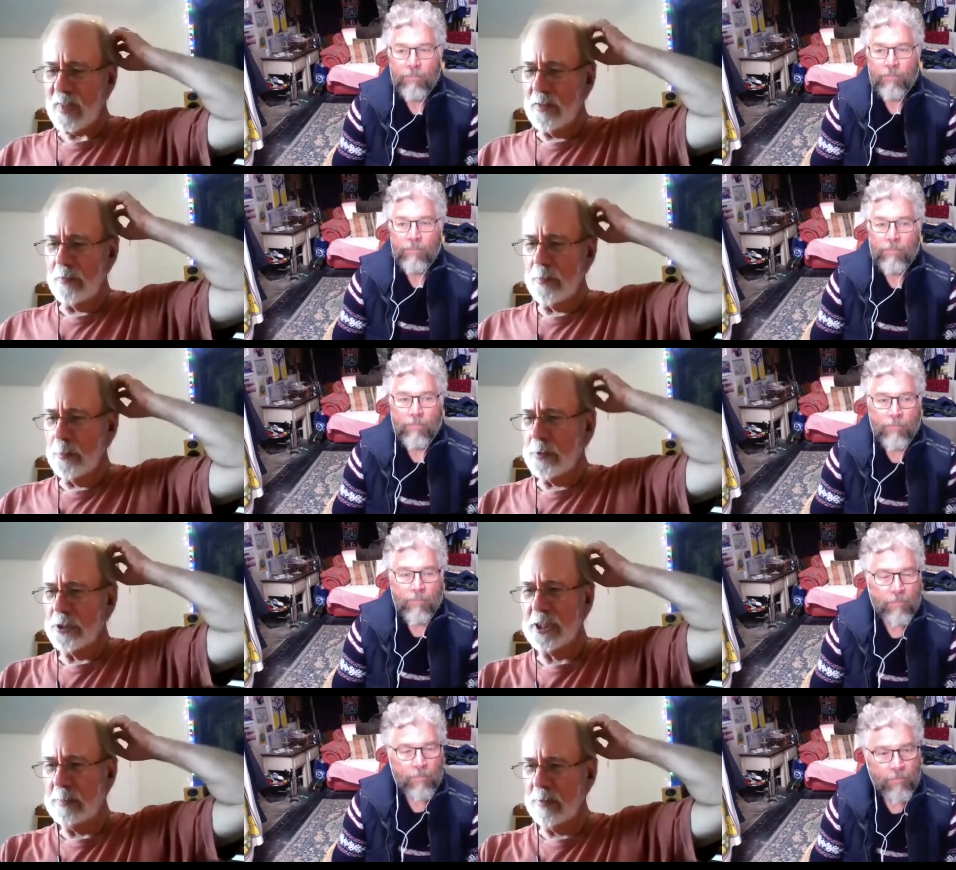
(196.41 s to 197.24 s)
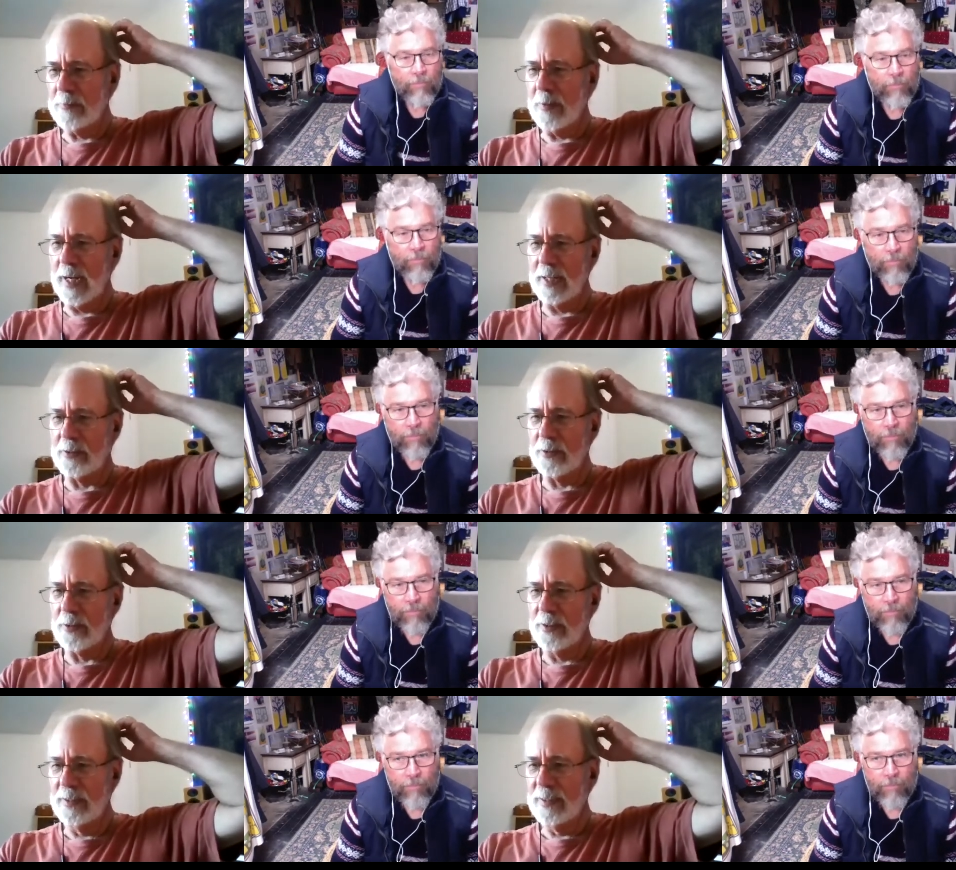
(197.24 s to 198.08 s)
Speaker 1: the Fukushima
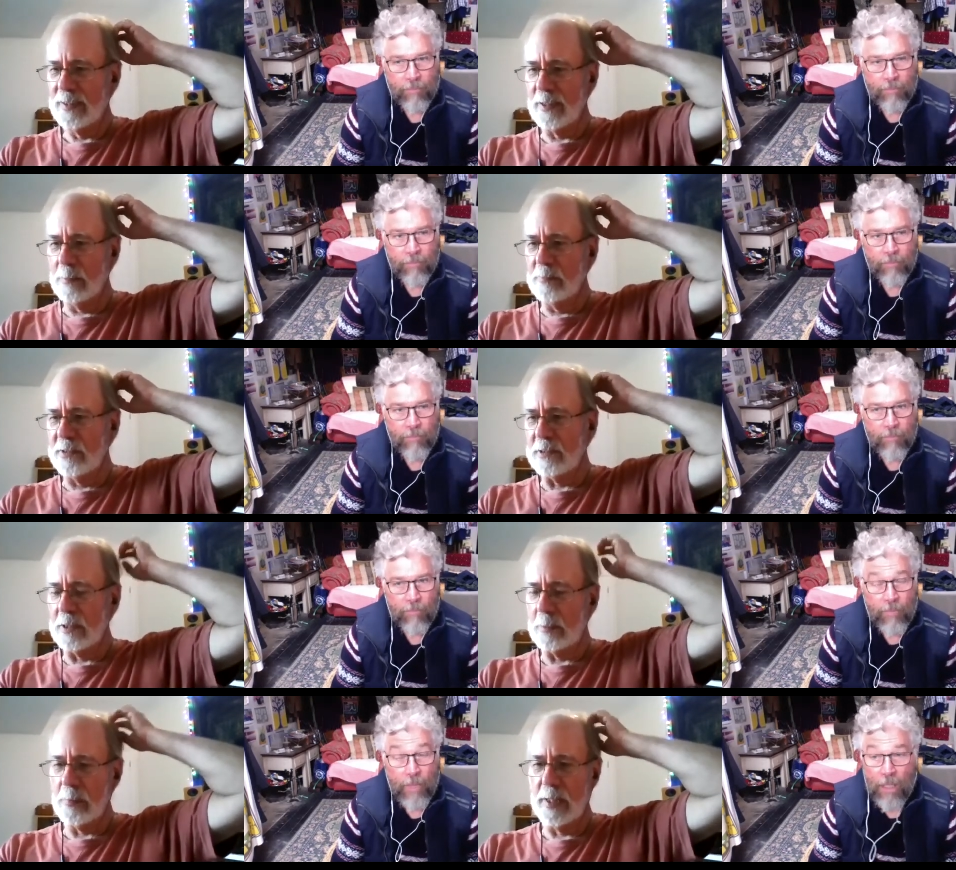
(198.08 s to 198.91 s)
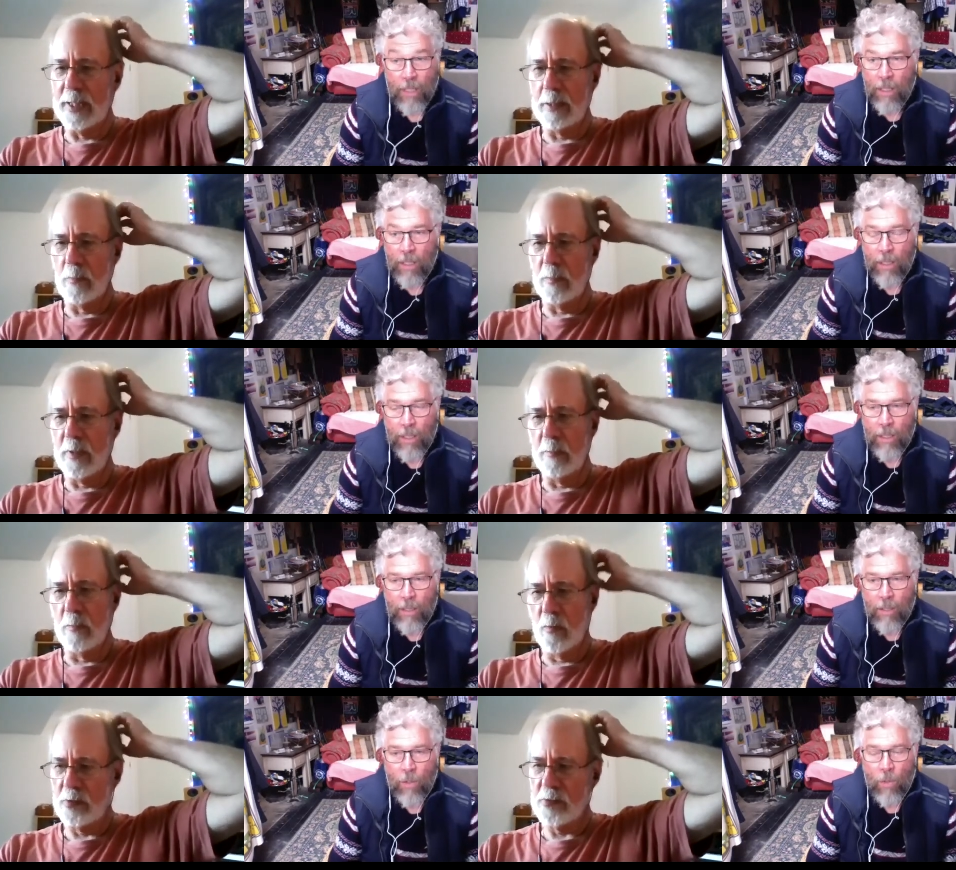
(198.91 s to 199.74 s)
factor comes into play in, in
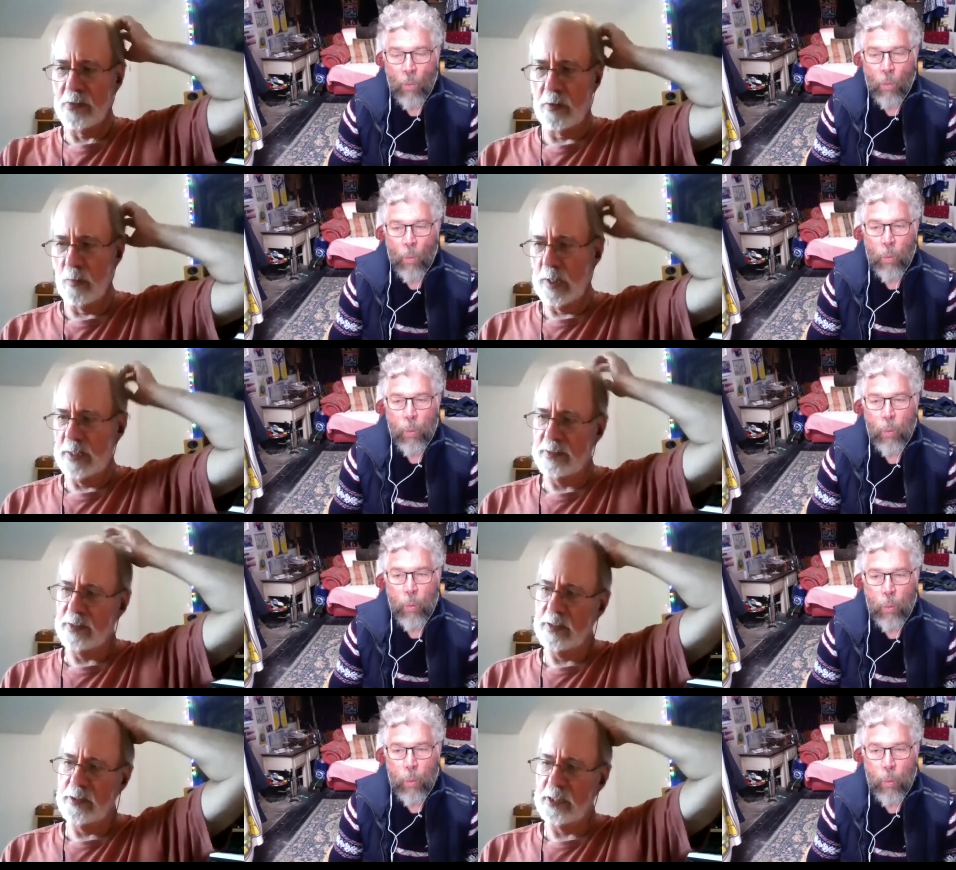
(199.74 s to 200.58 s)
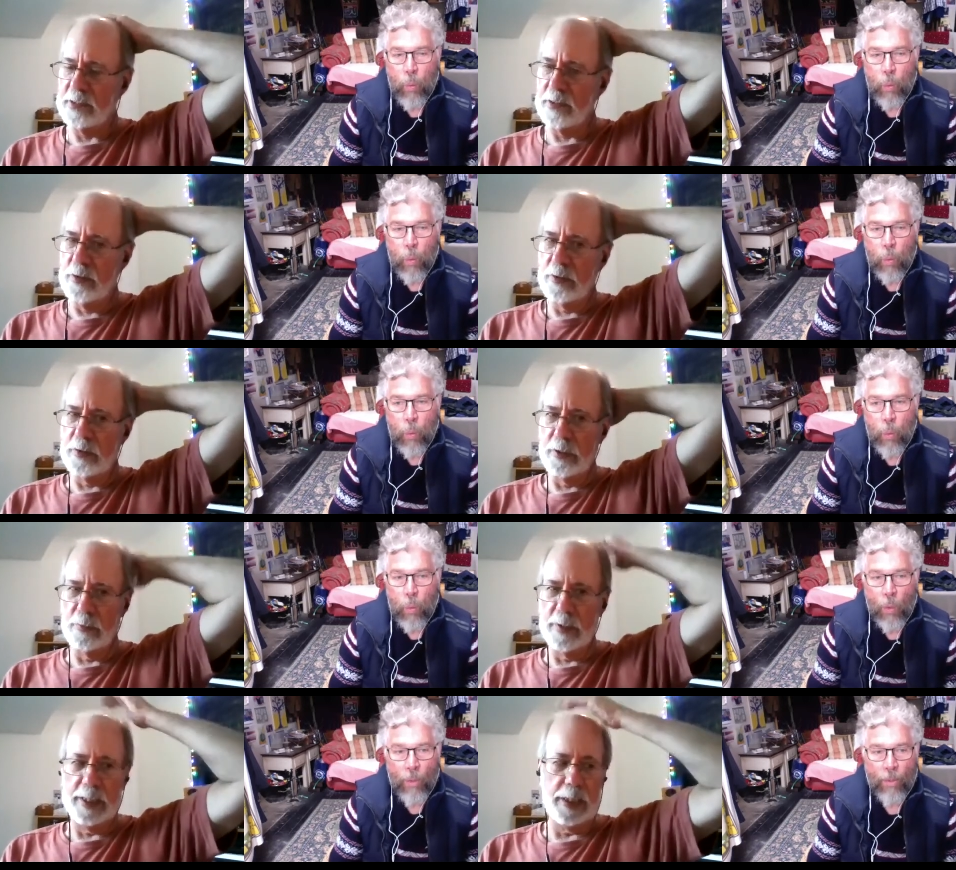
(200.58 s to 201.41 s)
more subtle ways than just nuclear
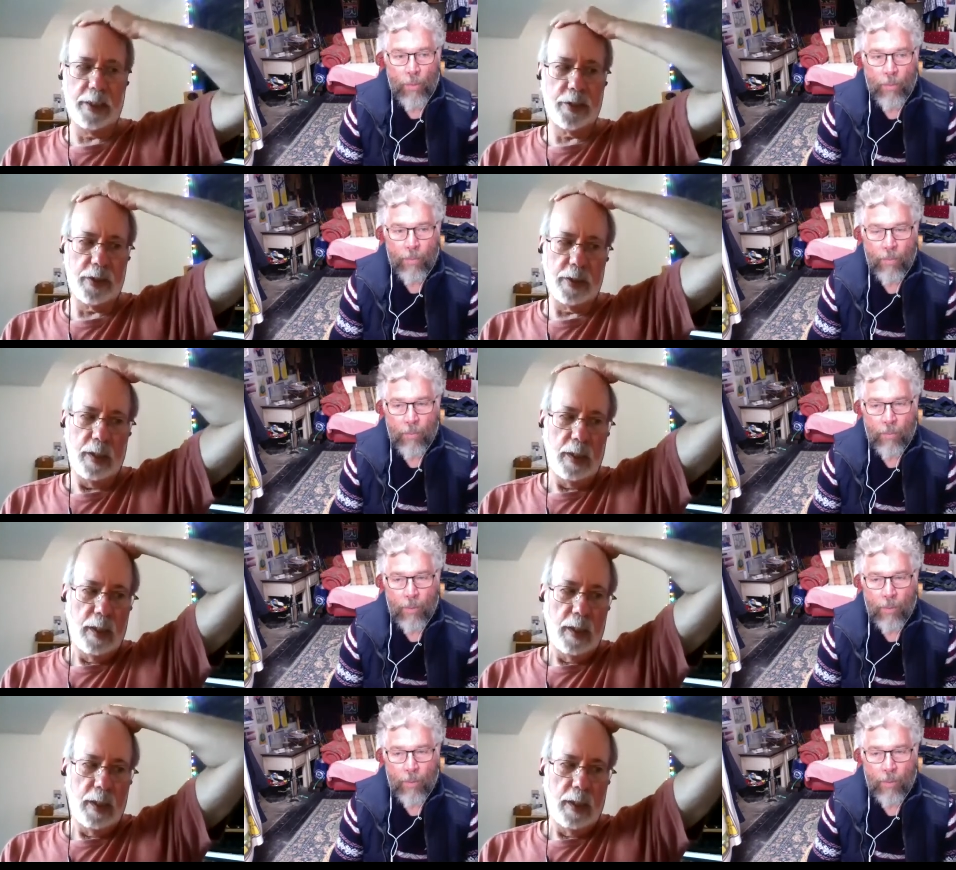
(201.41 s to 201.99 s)
radiation.